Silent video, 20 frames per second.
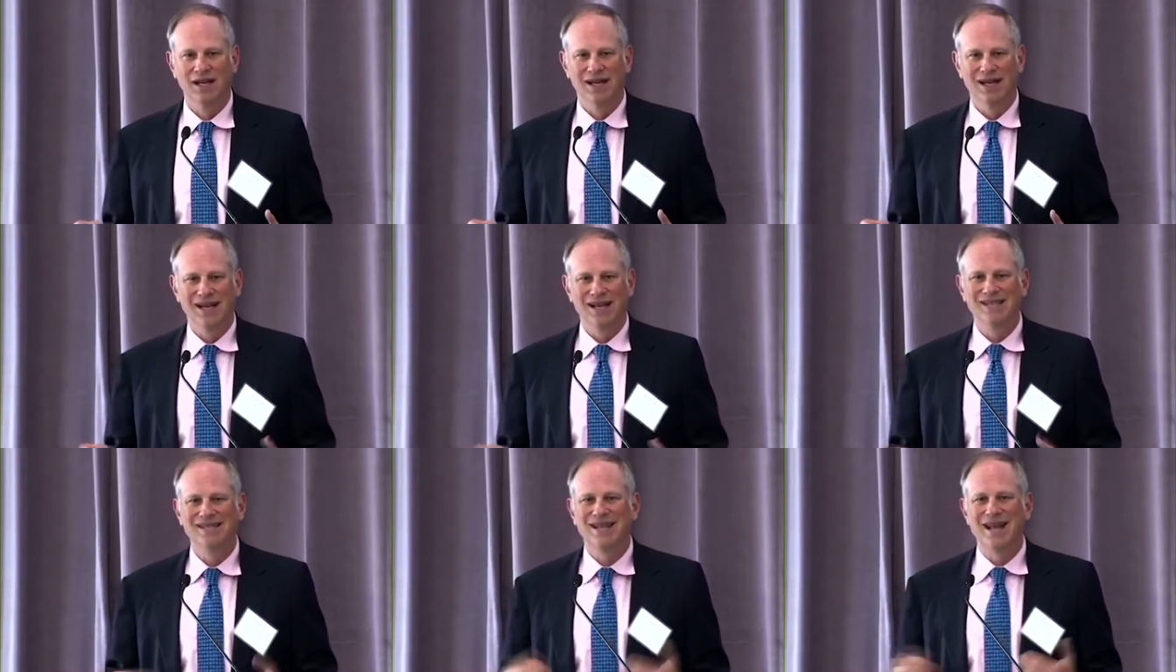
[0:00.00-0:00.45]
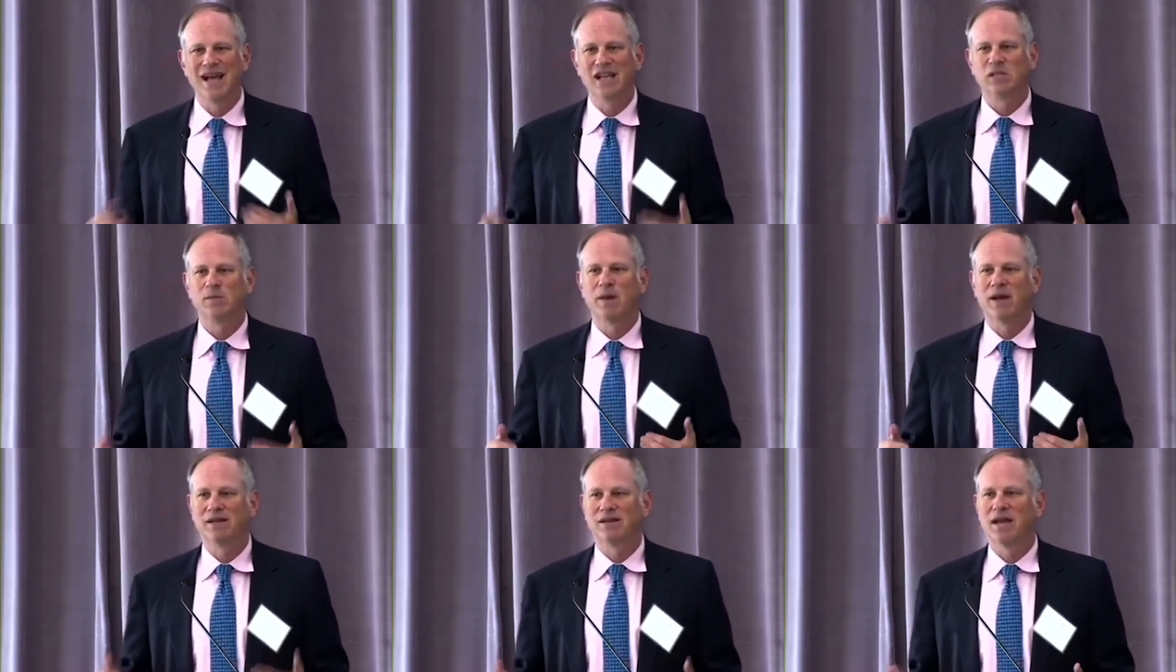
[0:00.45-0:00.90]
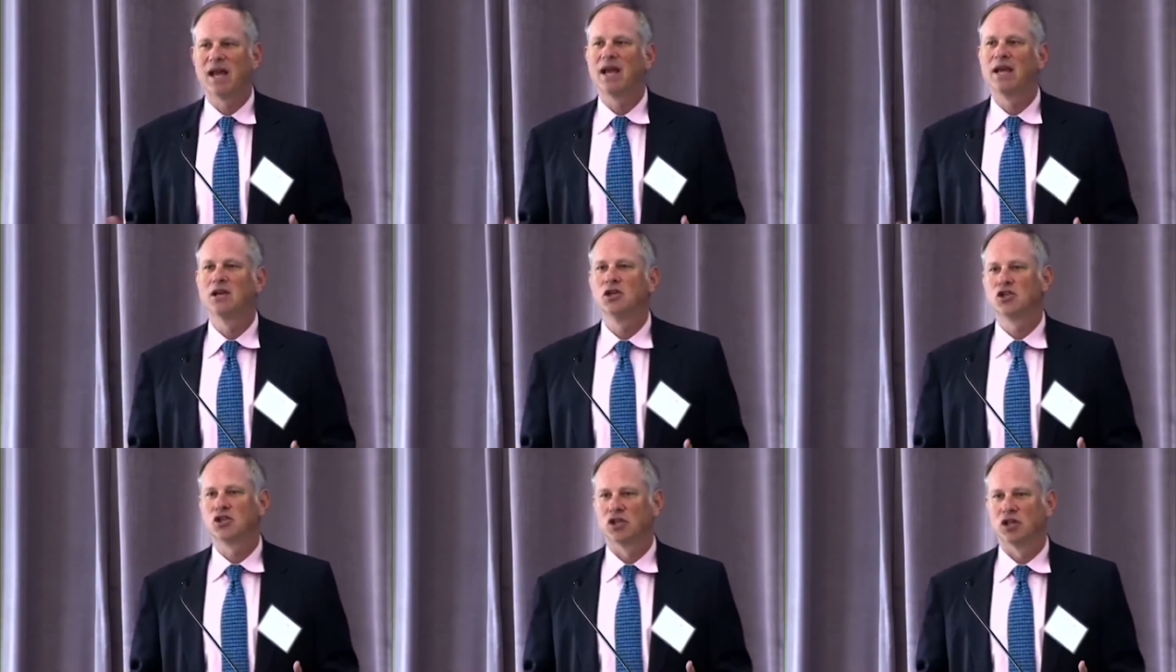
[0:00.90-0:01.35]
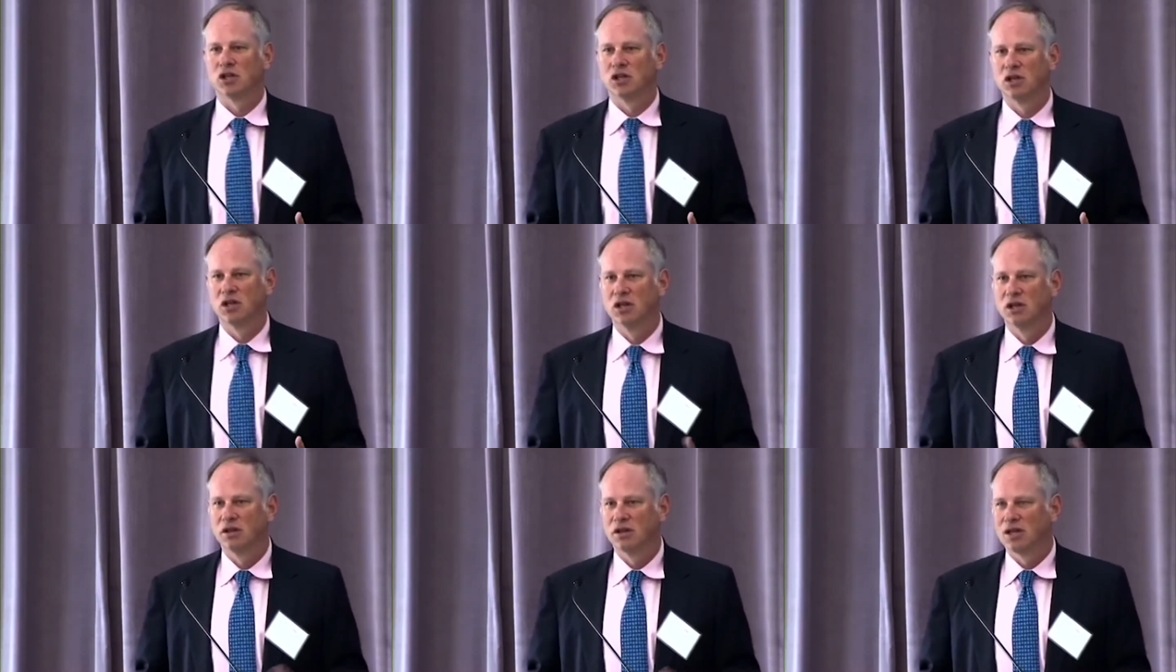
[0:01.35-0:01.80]
is an expectation
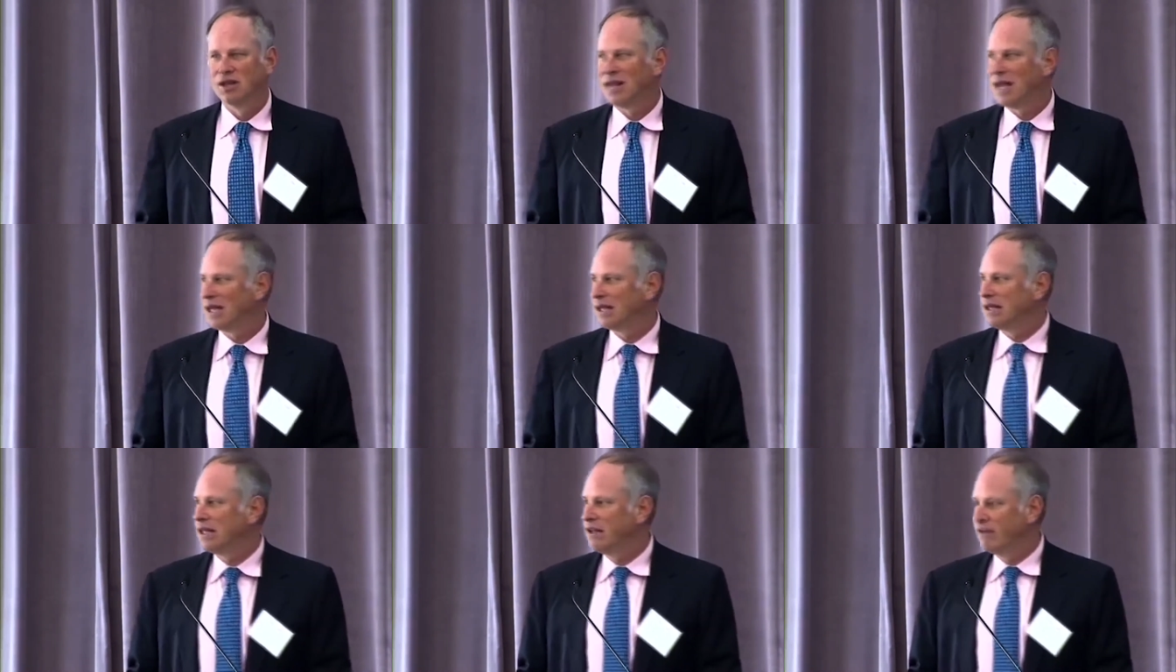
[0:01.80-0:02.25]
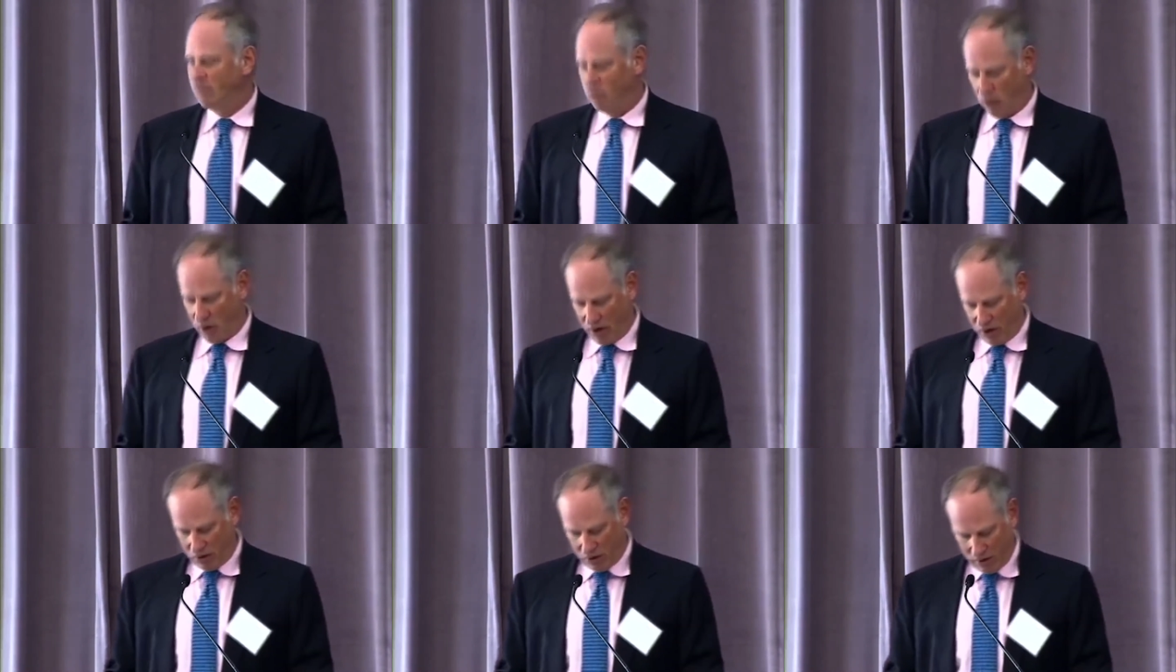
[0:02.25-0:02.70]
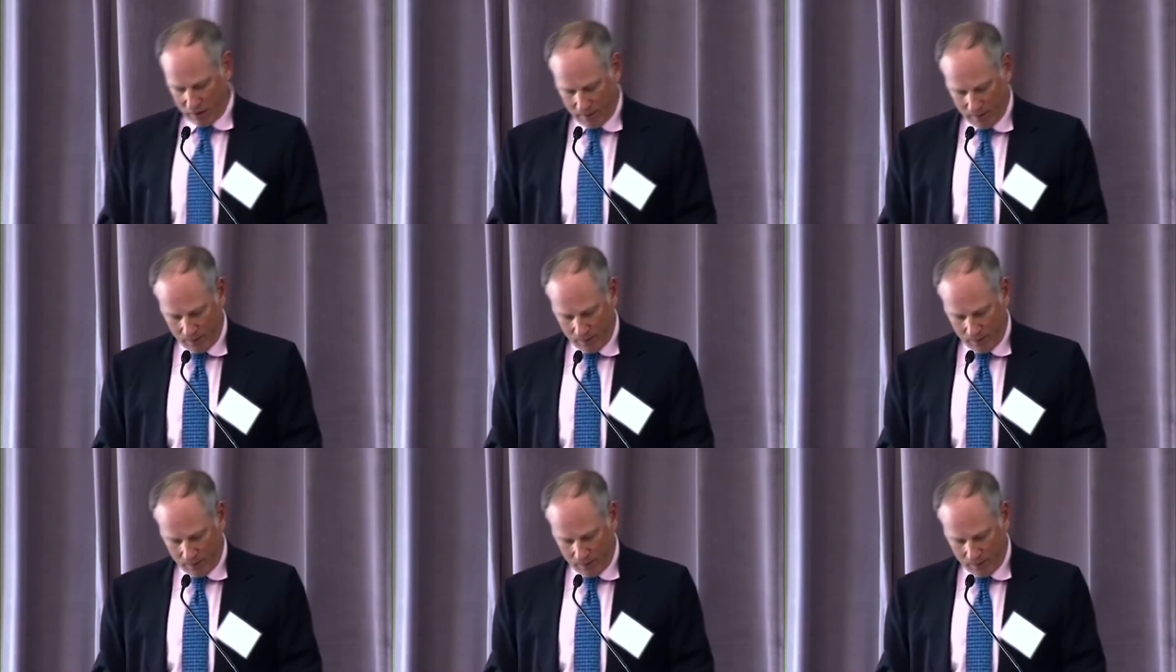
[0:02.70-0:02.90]
that they live with.